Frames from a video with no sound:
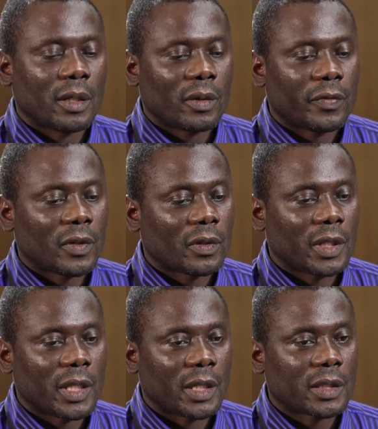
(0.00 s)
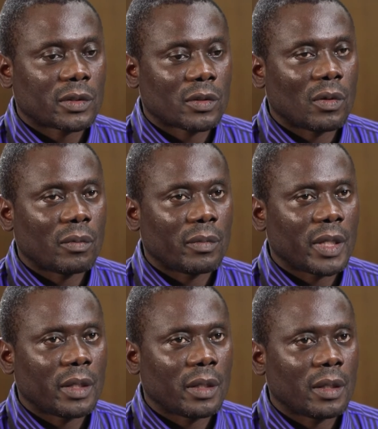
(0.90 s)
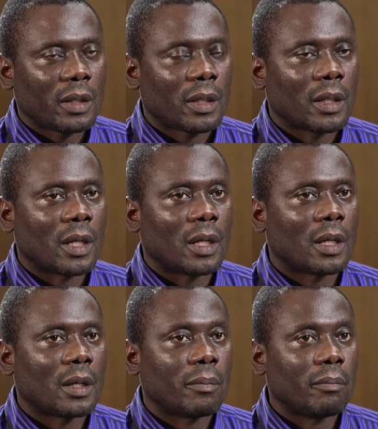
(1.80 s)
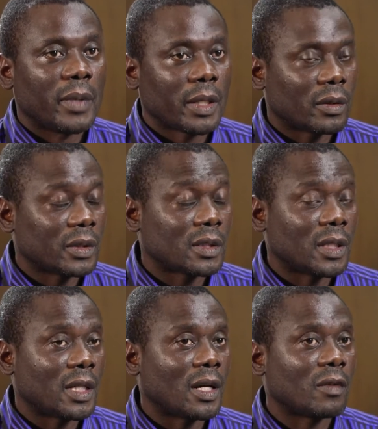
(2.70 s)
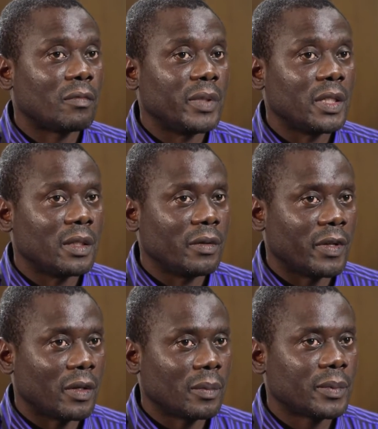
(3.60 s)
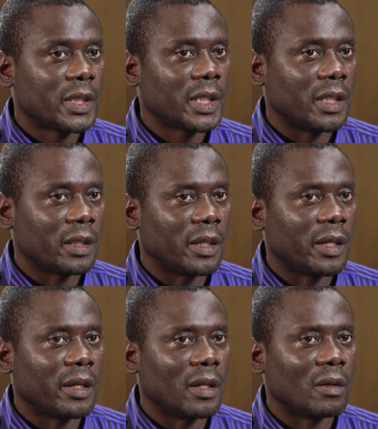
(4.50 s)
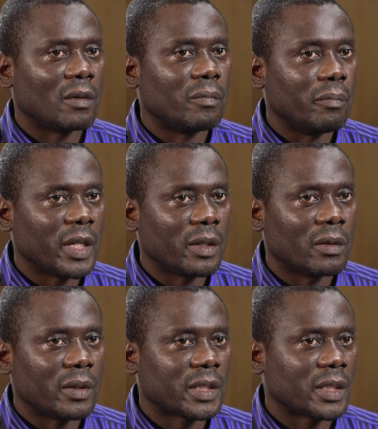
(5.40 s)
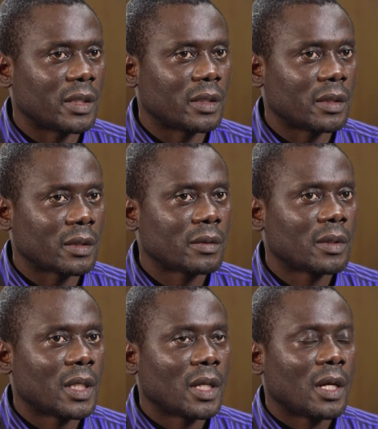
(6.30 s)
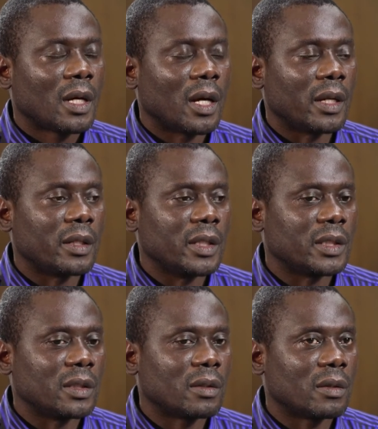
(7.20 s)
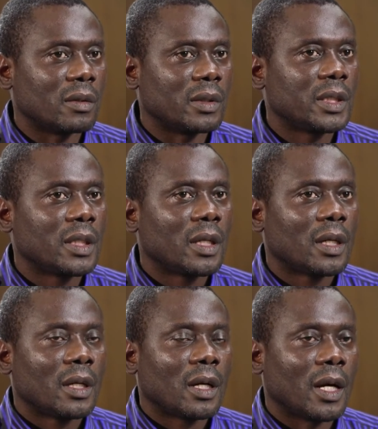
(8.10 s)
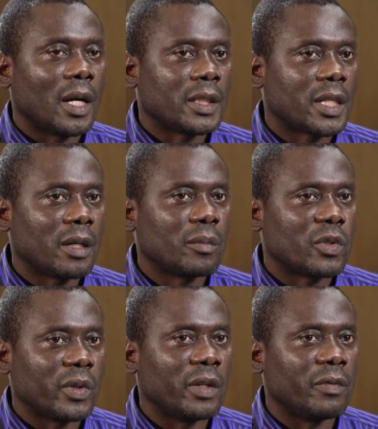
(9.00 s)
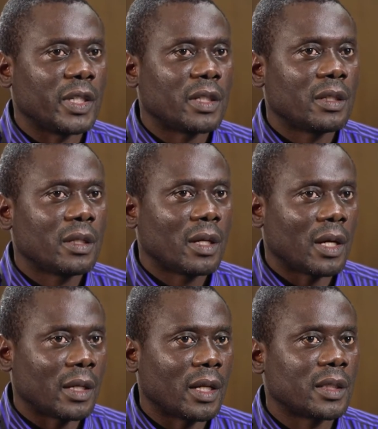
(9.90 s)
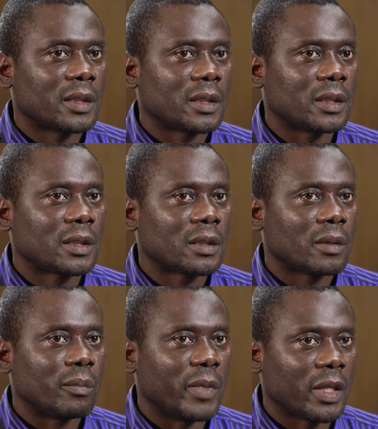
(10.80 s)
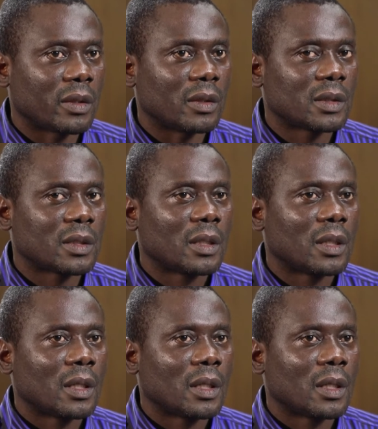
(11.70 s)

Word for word: our field, there are so many uh, methods that have been developed in the area of medical research, and these include uh, time-to-event analysis methods,